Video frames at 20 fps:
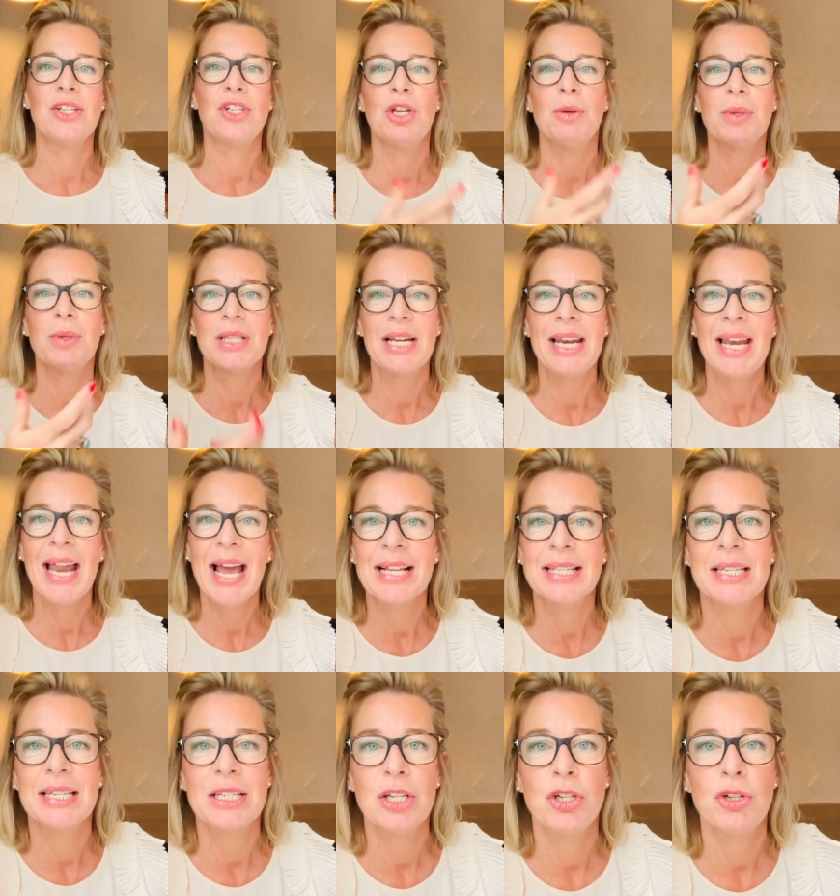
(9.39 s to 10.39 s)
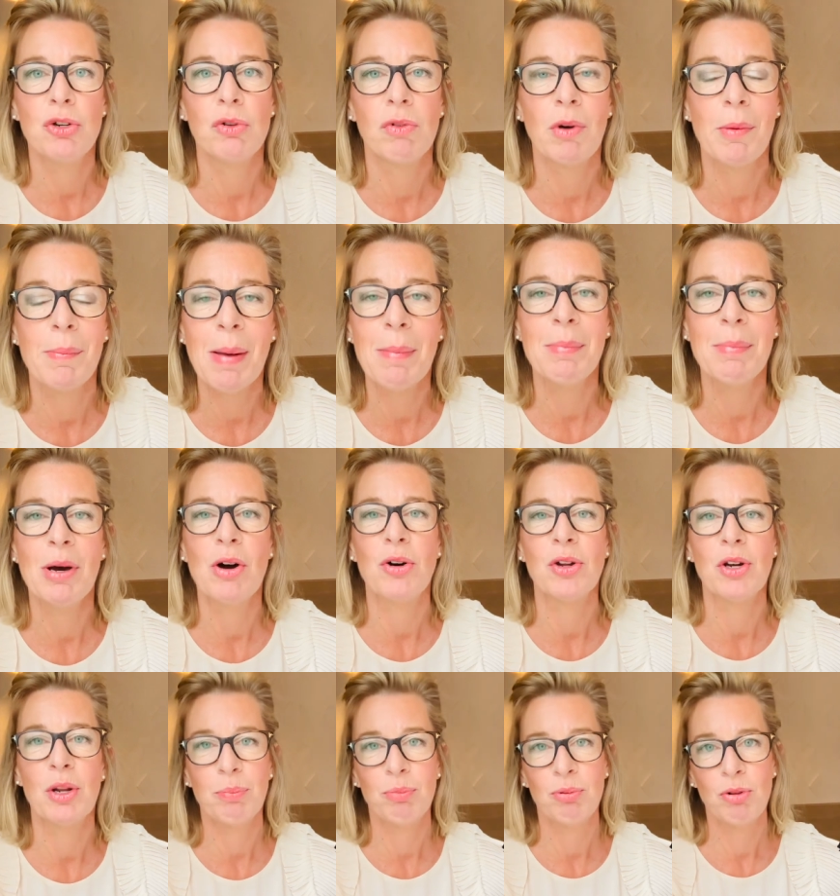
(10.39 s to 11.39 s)
She was elected, as you'll remember, on
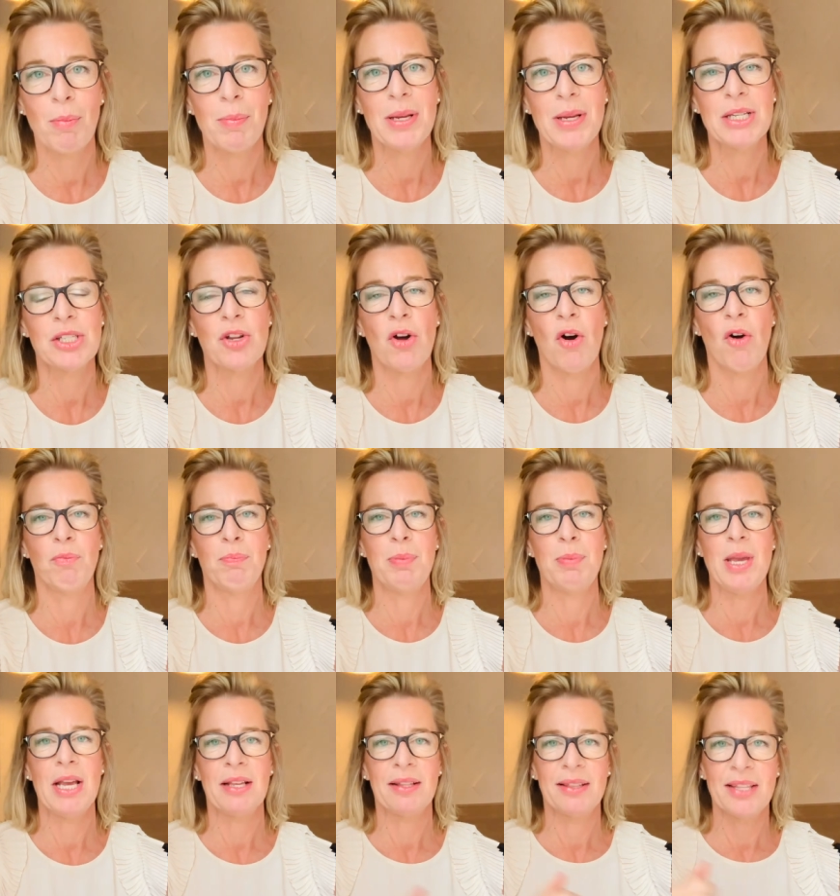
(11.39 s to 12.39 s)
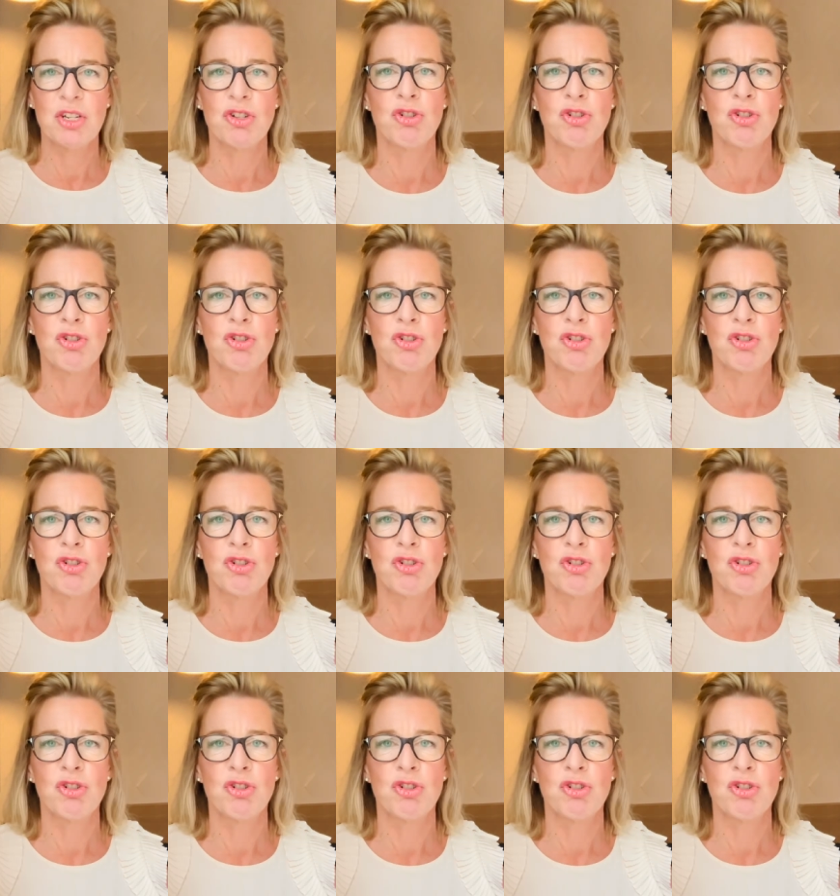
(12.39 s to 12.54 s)
a promise of being the